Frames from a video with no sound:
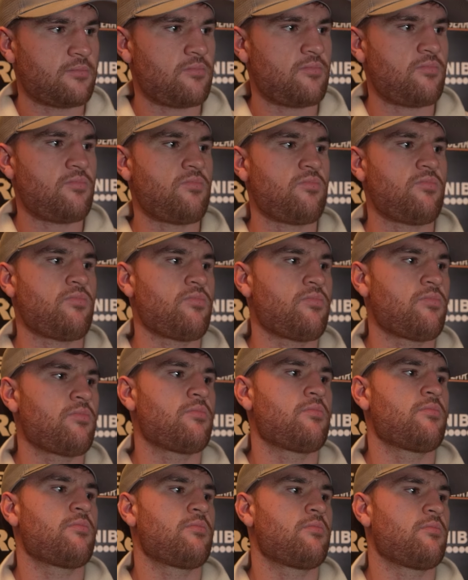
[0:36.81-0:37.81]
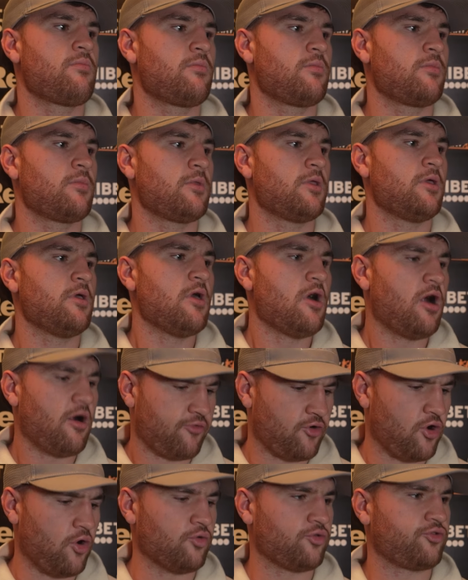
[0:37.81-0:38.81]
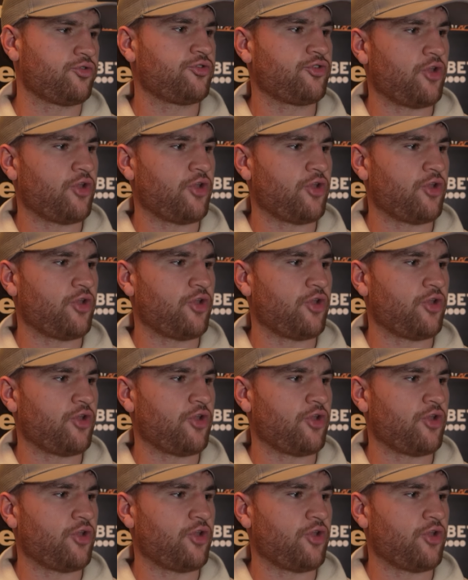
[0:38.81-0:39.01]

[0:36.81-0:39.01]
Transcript: Are you expecting a knockout? Of course,